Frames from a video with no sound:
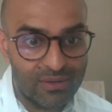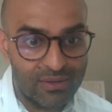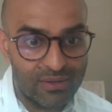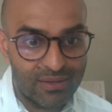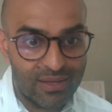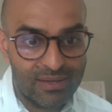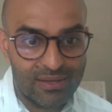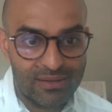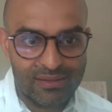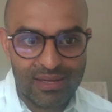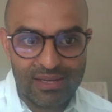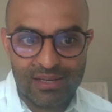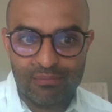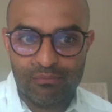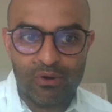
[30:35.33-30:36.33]
They can
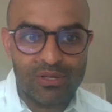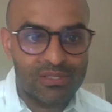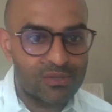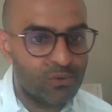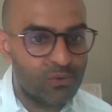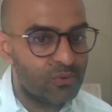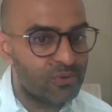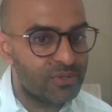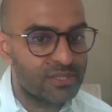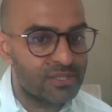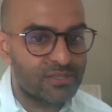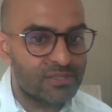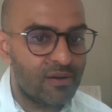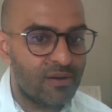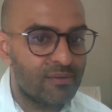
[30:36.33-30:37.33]
monitor all the time,
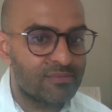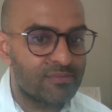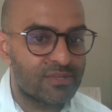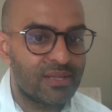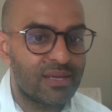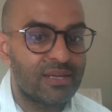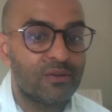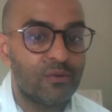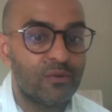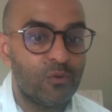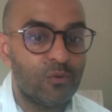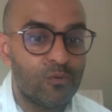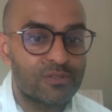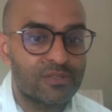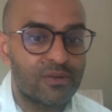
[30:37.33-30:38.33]
so they can also
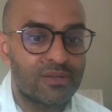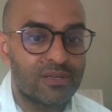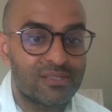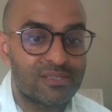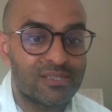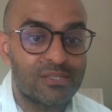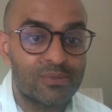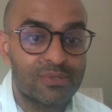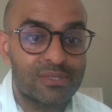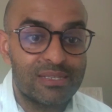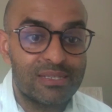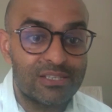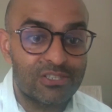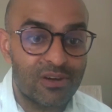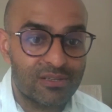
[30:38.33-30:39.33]
continuously
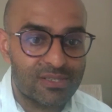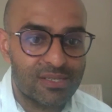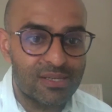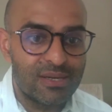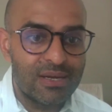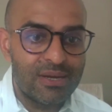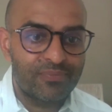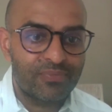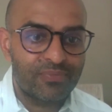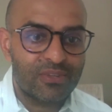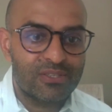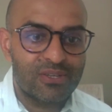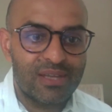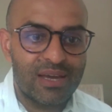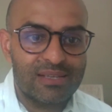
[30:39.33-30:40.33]
adjust. So that's
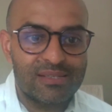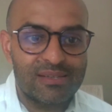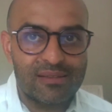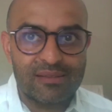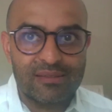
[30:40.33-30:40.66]
the other thing